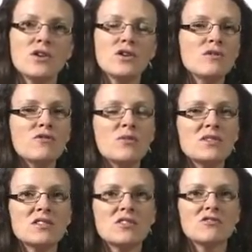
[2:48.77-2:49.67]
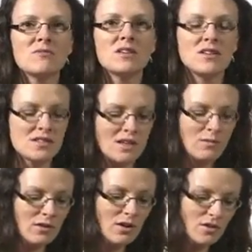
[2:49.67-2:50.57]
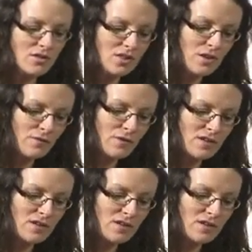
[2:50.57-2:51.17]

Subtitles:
You can form a centromere somewhere else if,